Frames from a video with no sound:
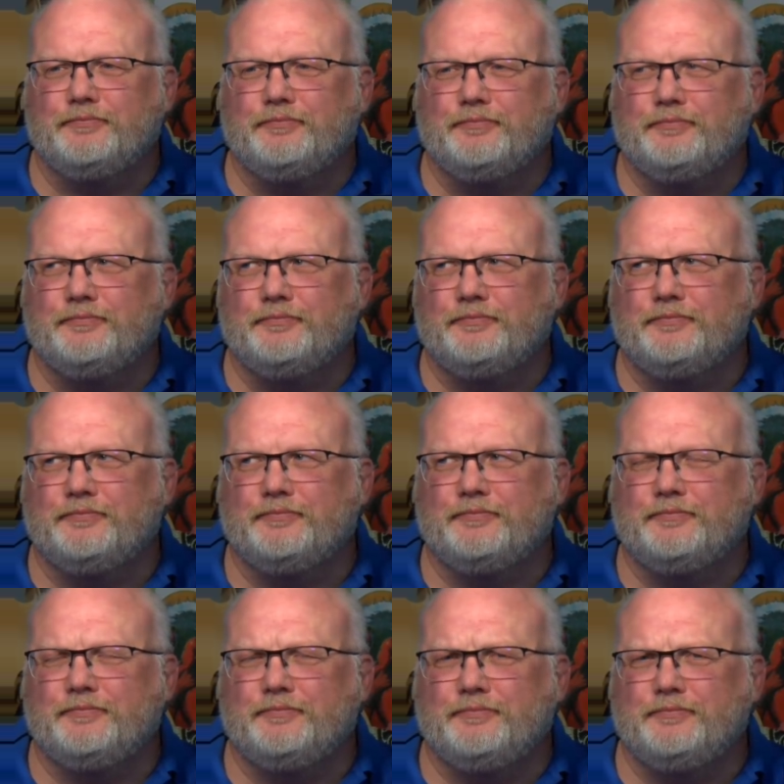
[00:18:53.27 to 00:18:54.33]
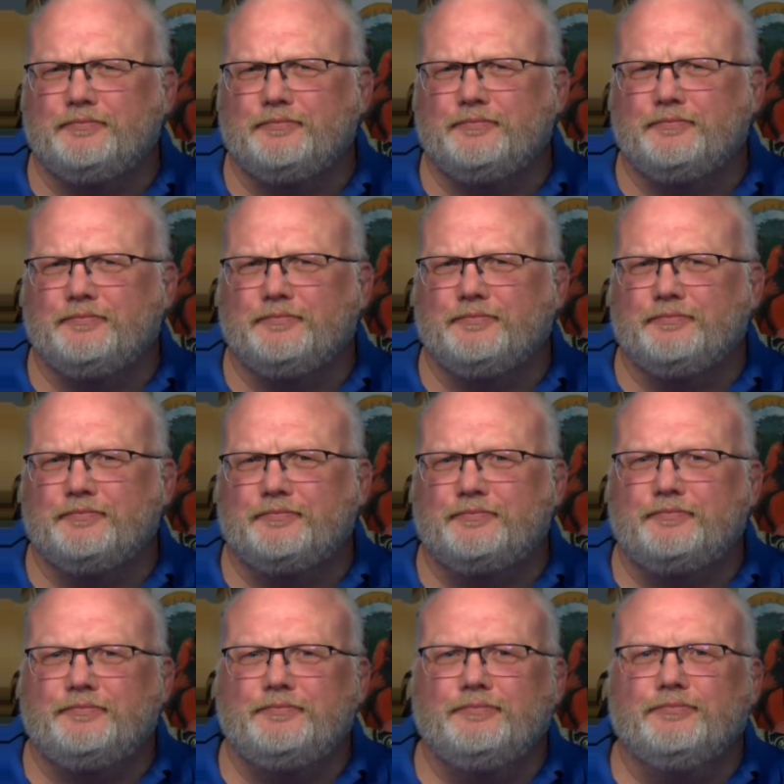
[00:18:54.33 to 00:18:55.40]

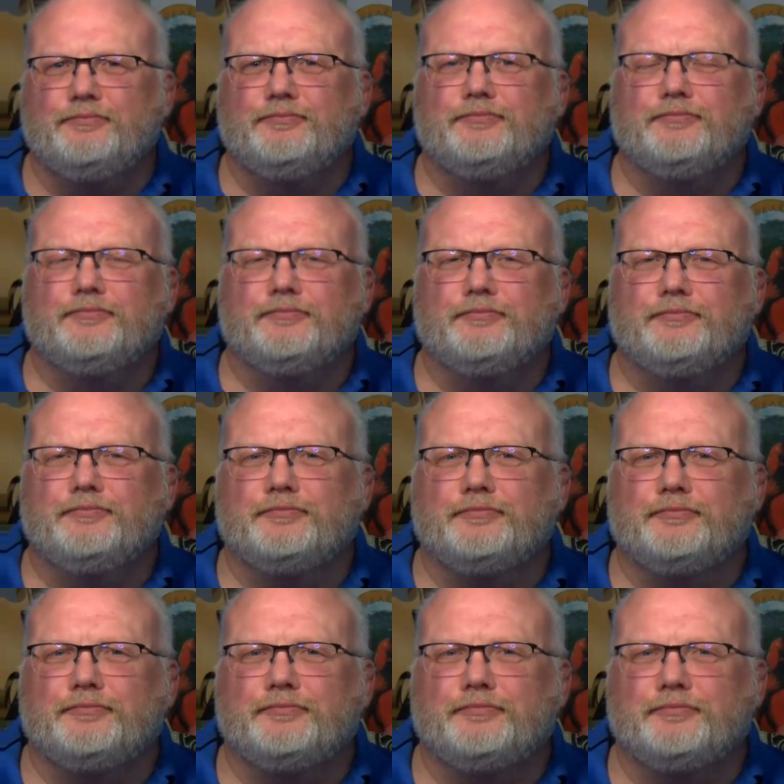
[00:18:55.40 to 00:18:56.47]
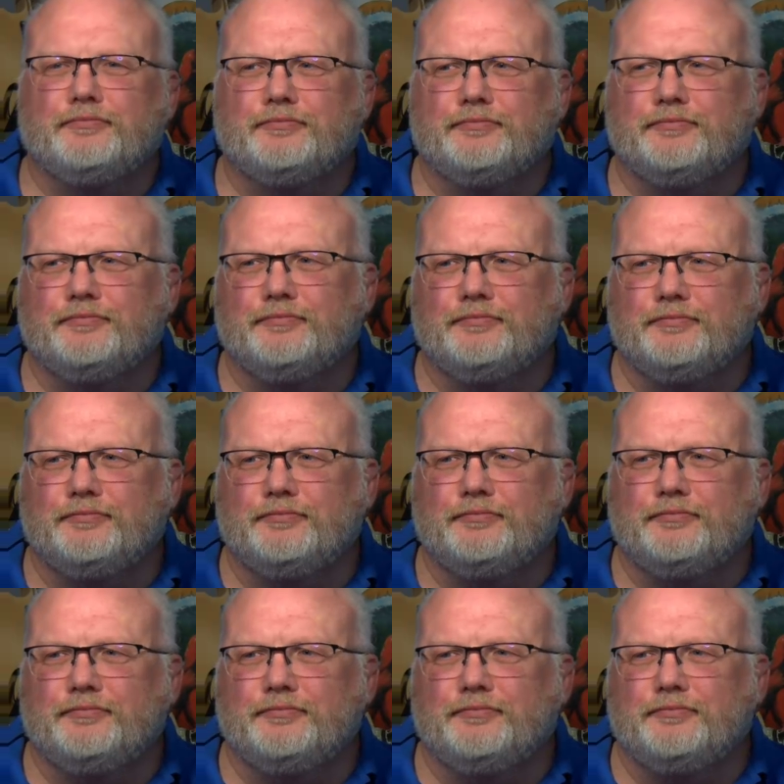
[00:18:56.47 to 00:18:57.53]

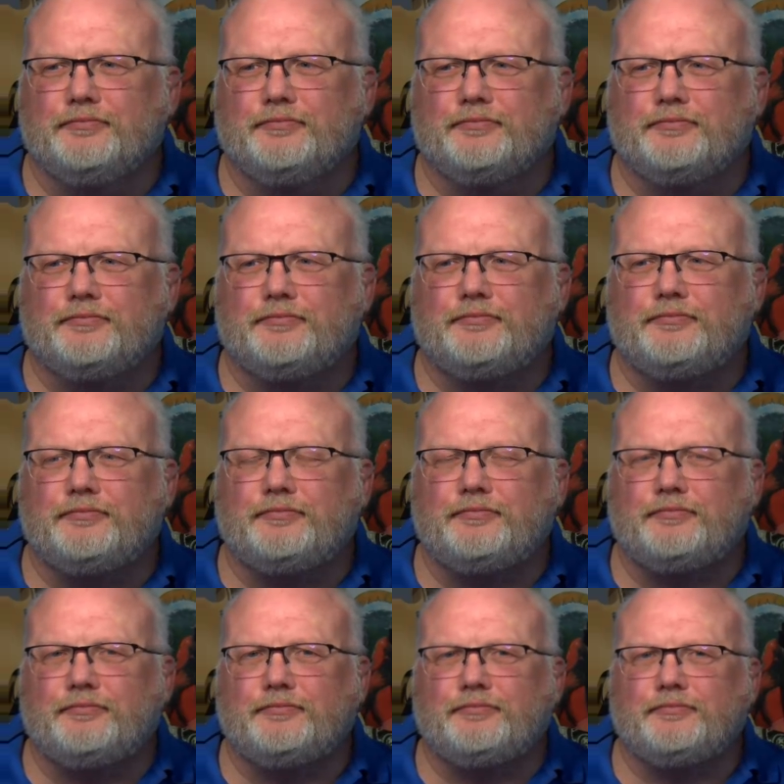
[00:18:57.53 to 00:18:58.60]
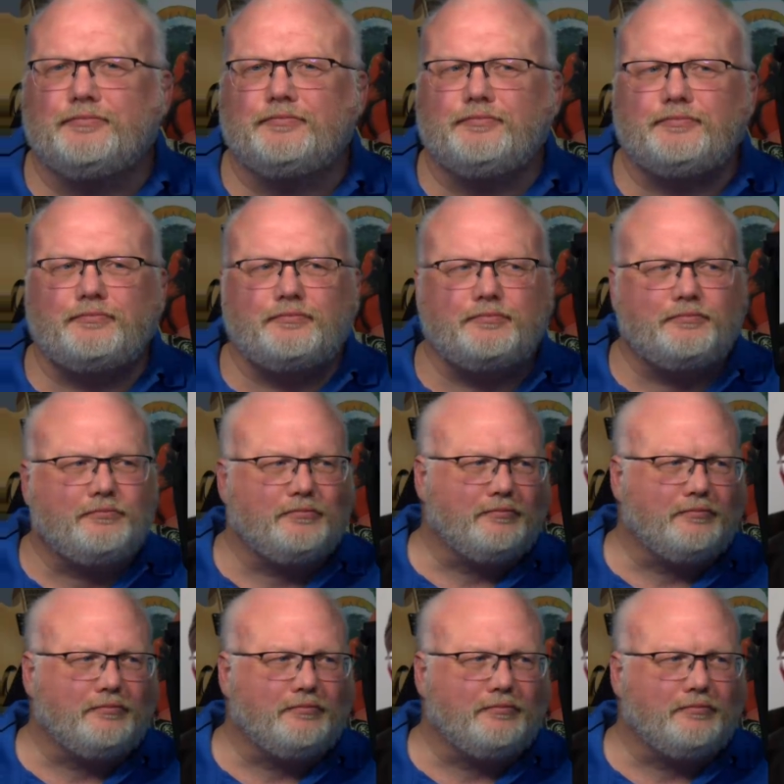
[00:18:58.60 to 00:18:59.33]
(not speaking)